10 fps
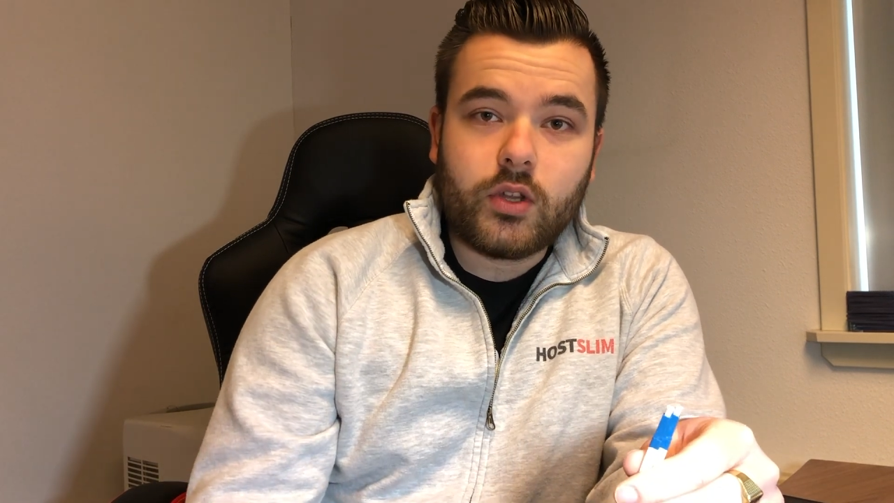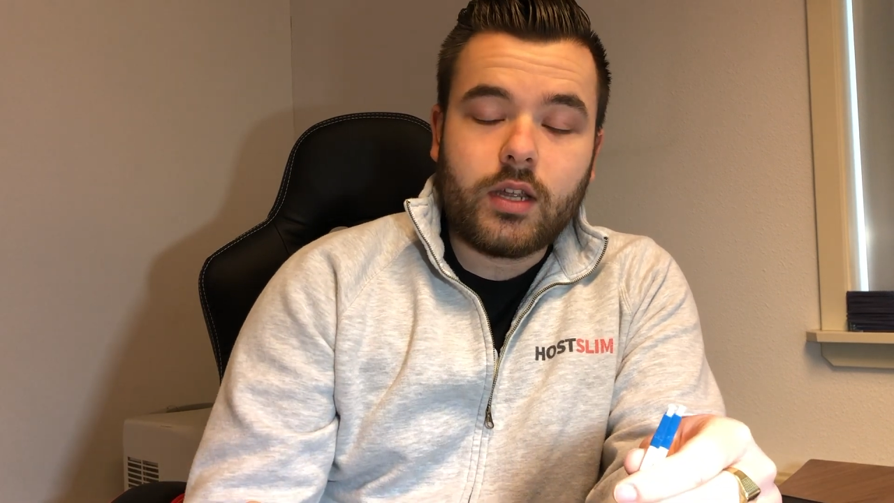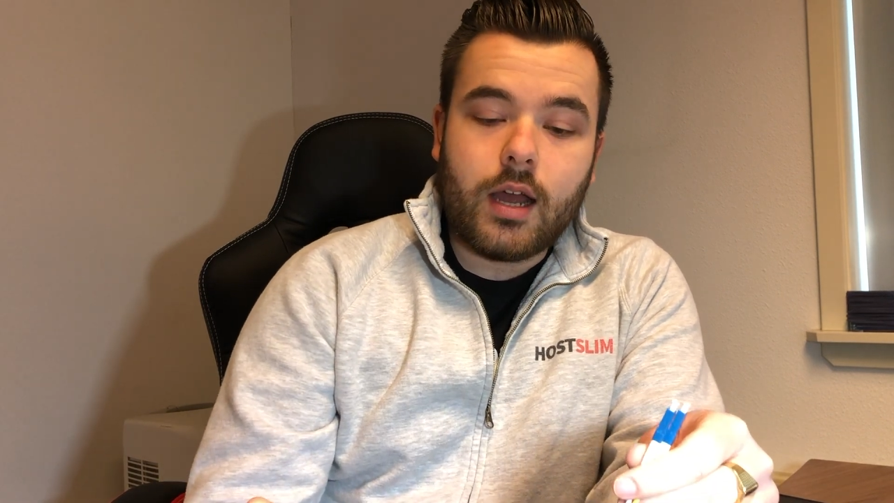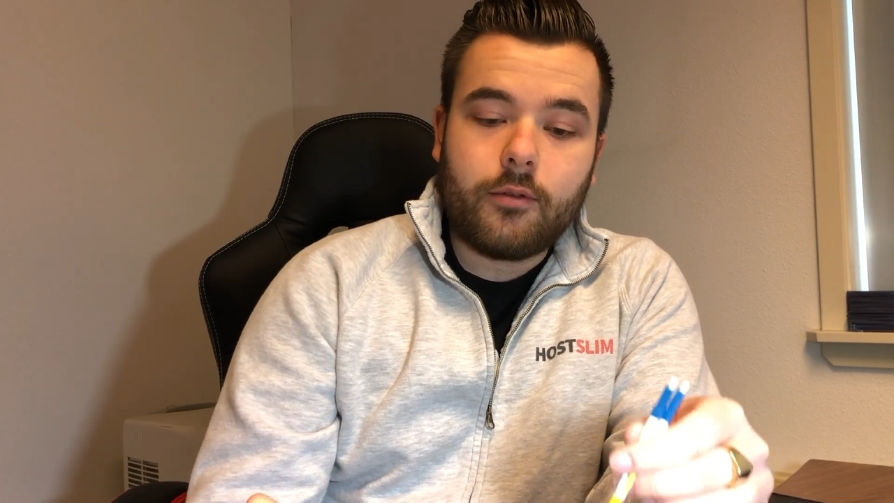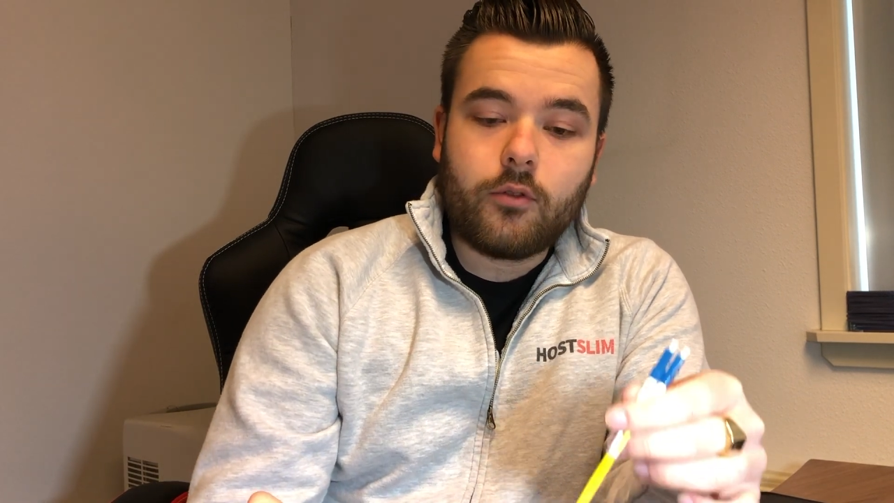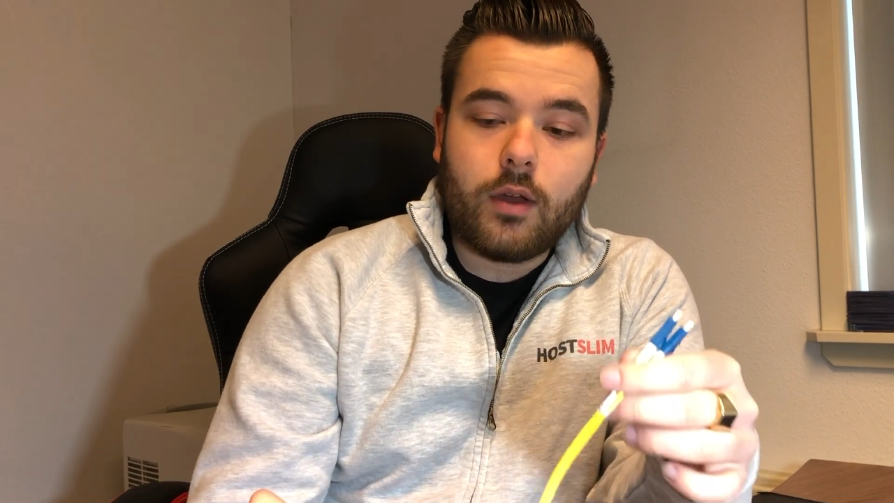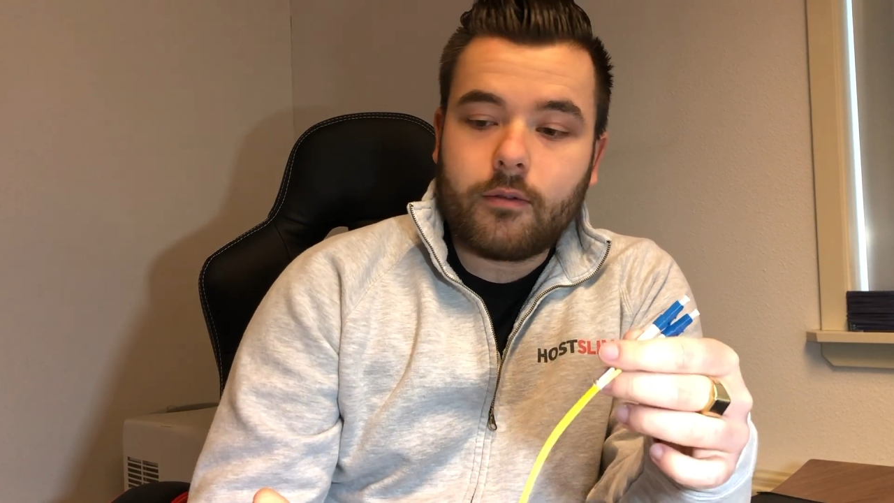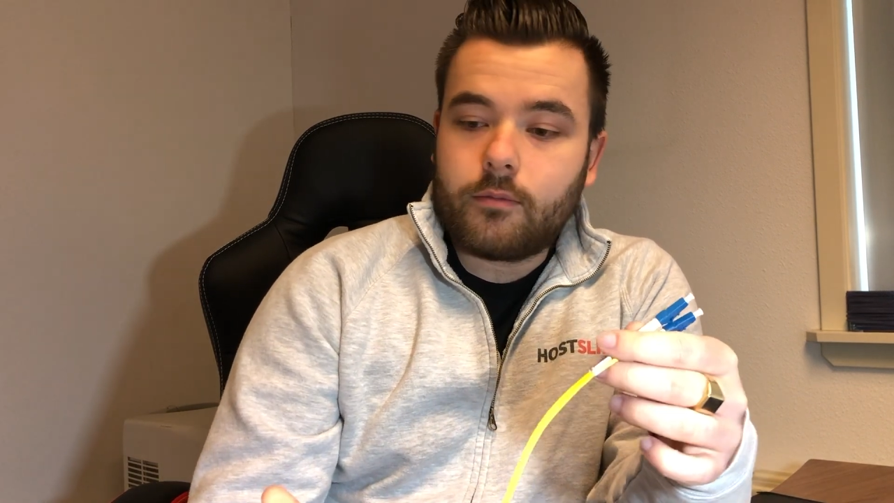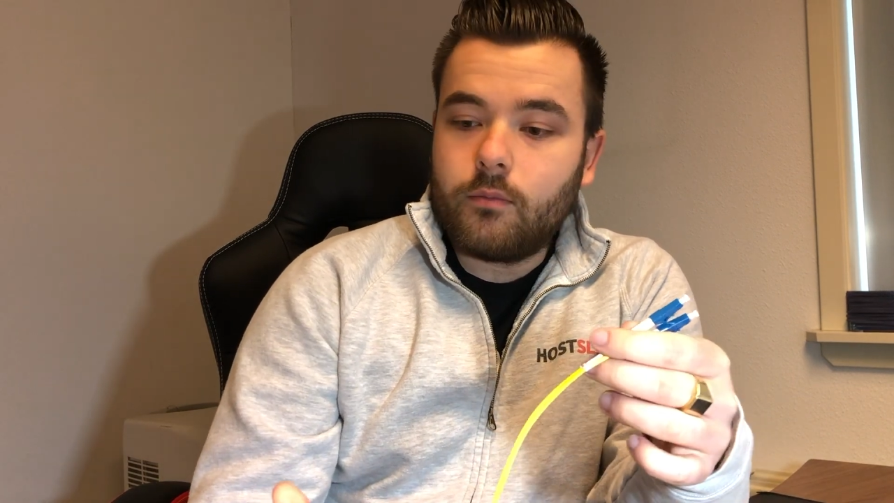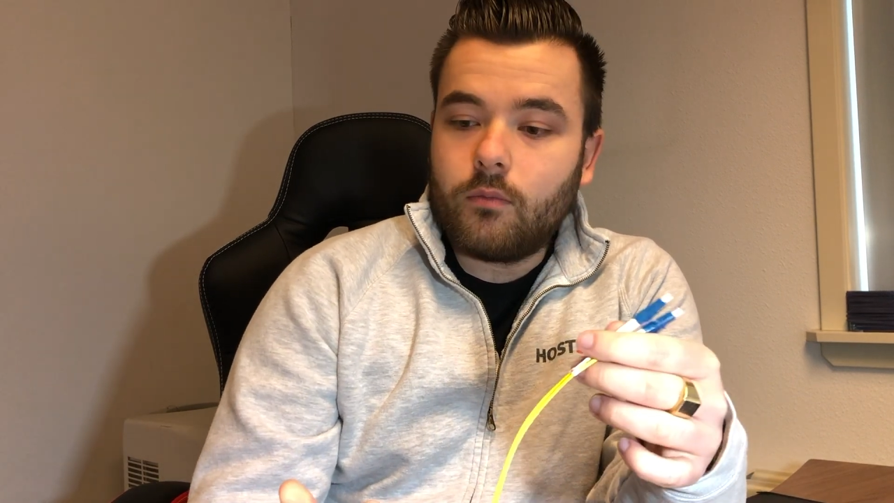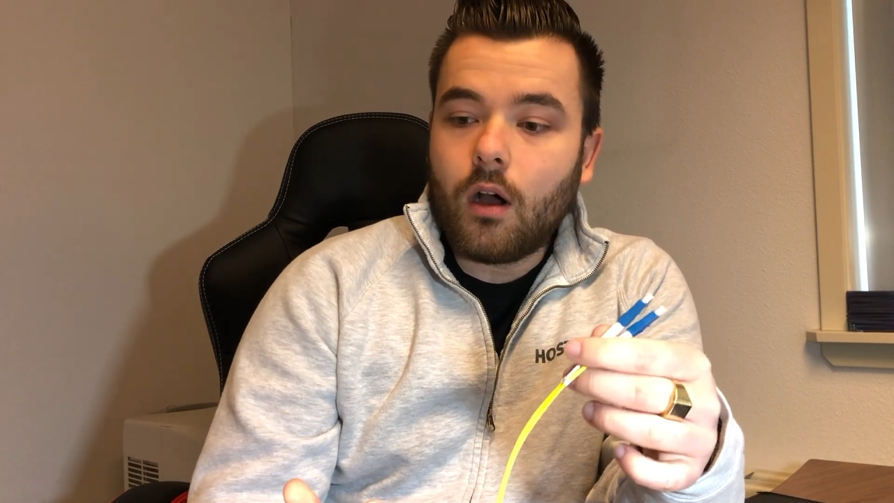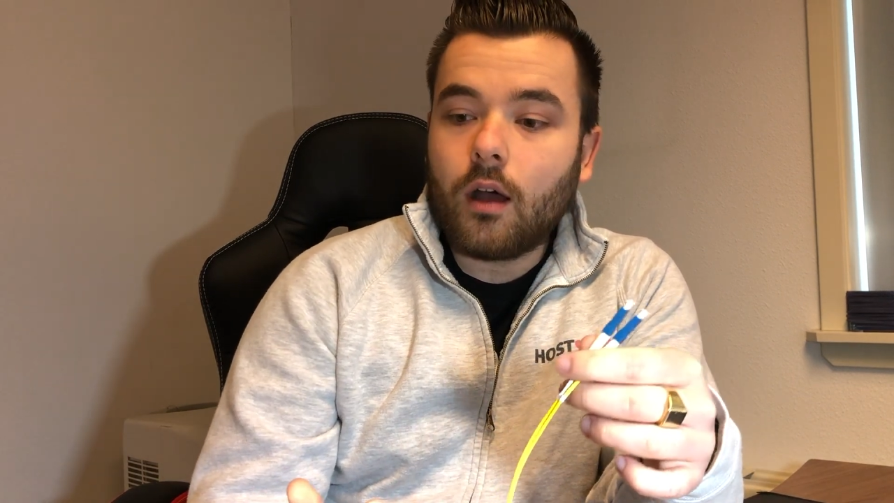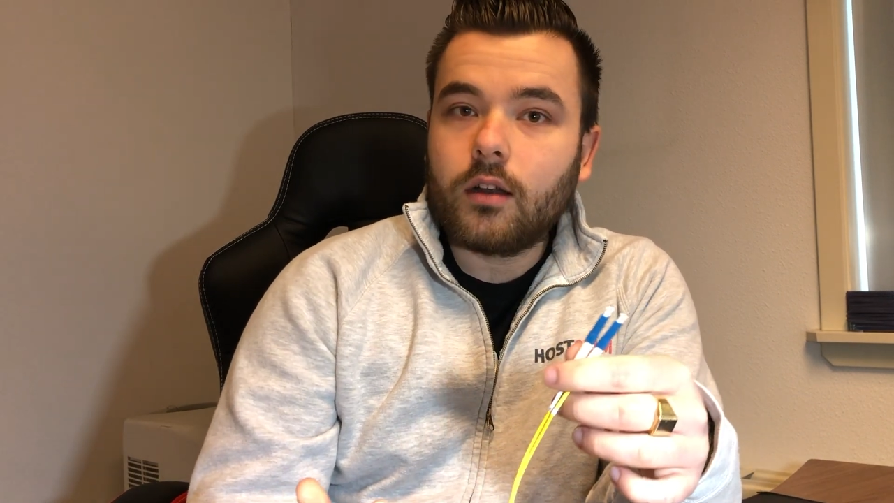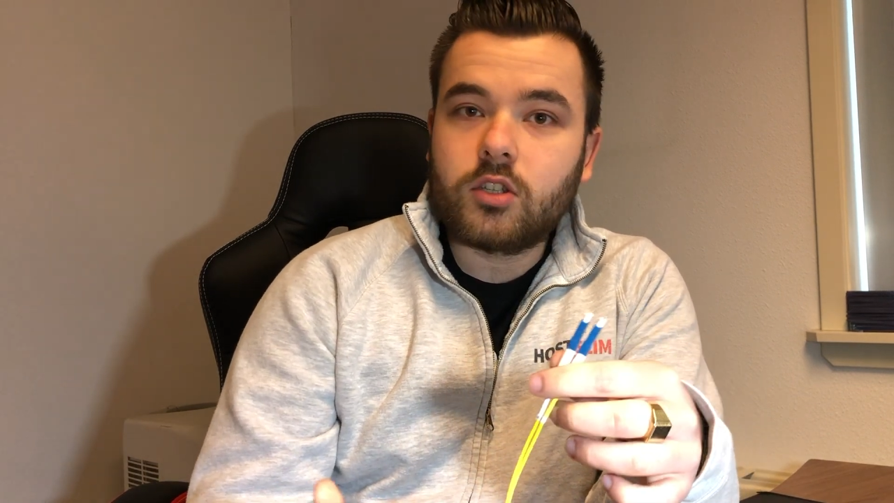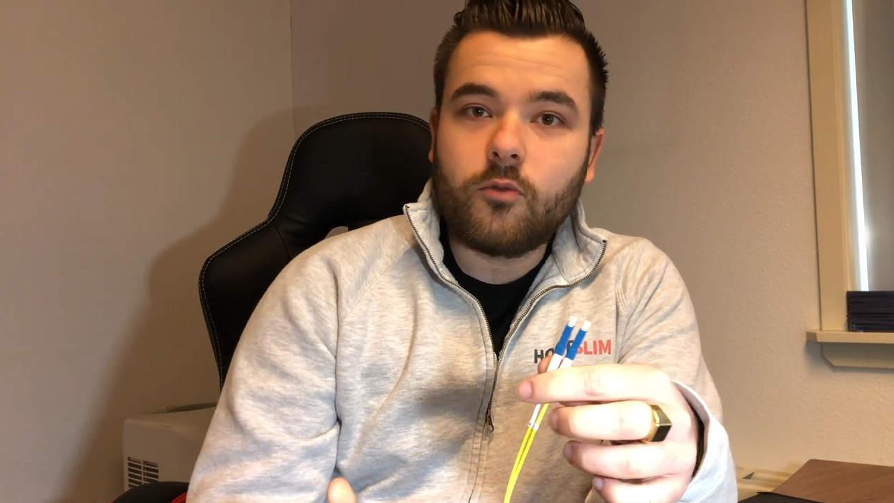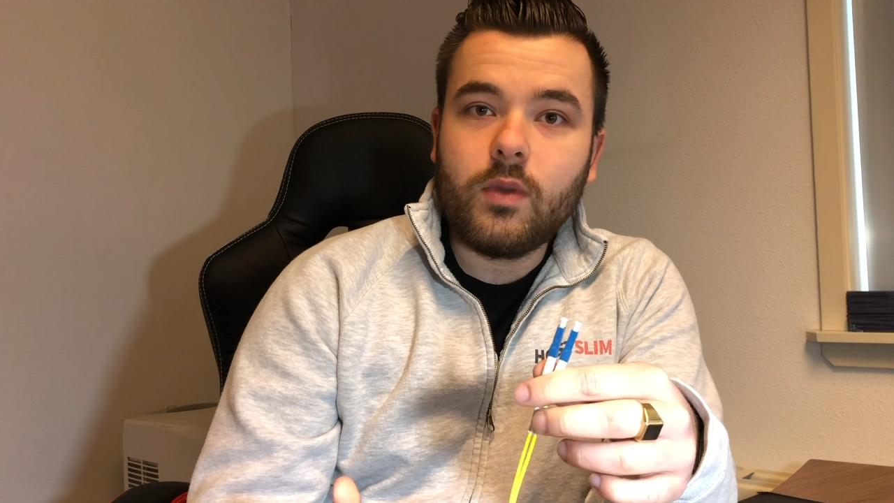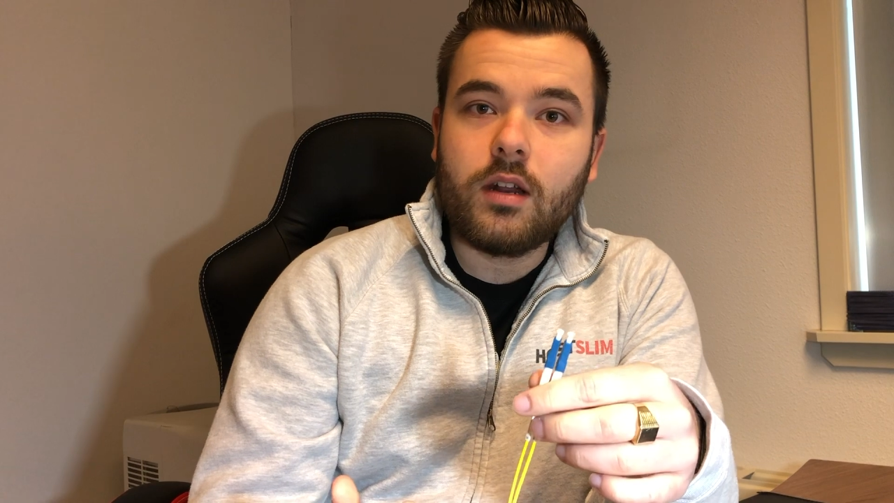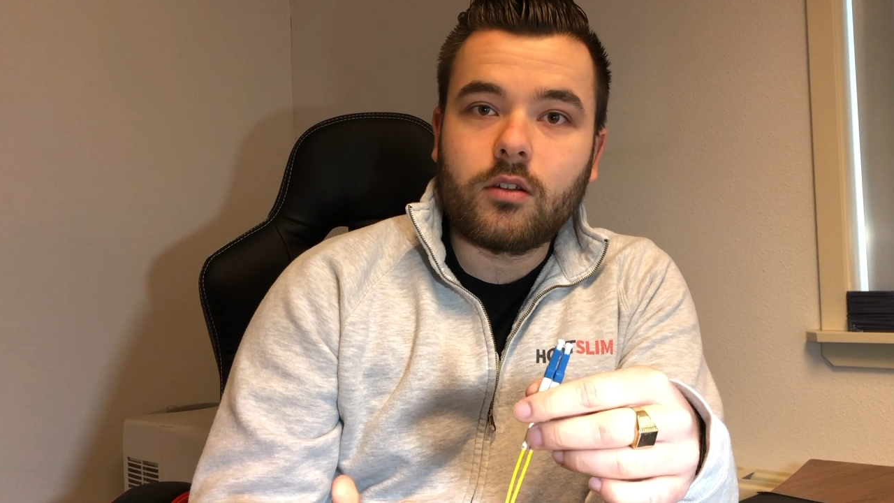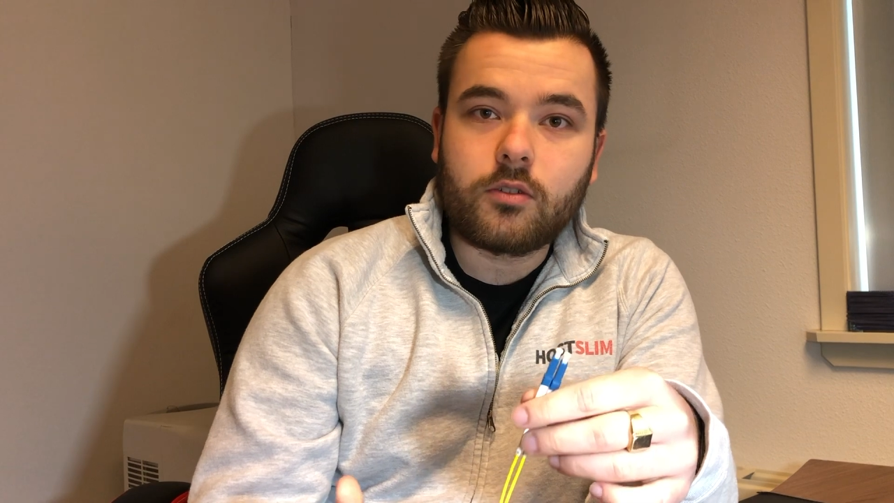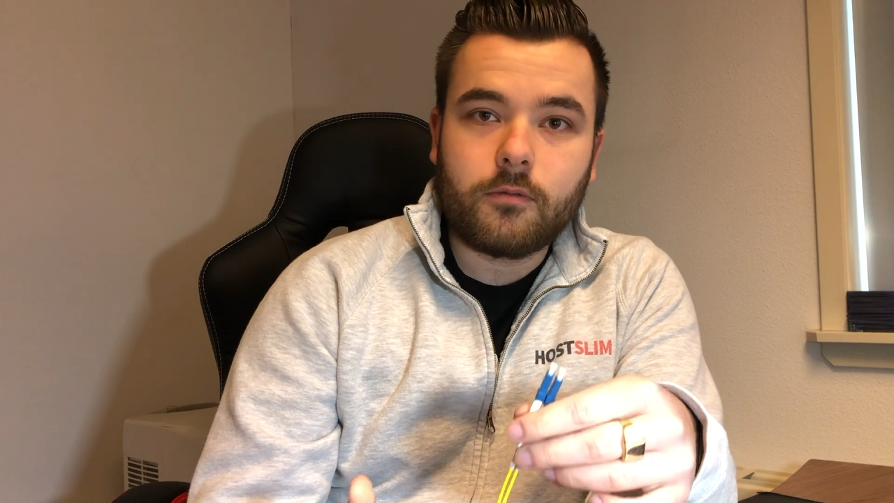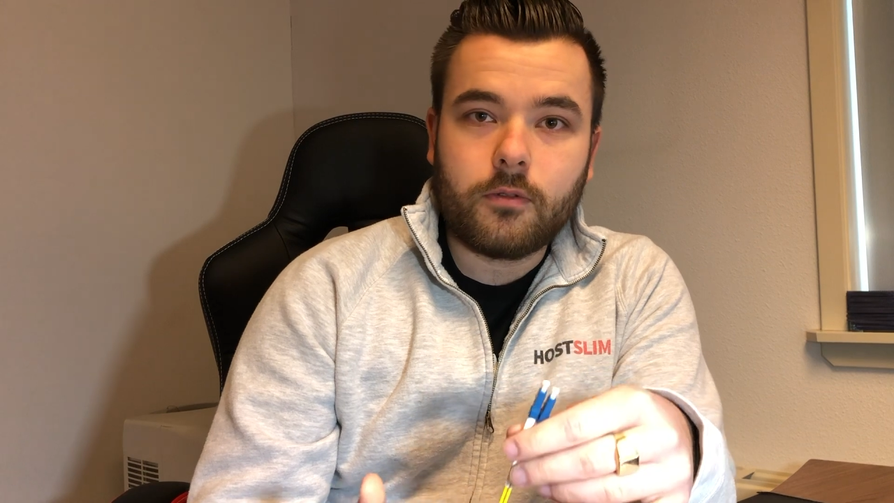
you have to have hundreds of meters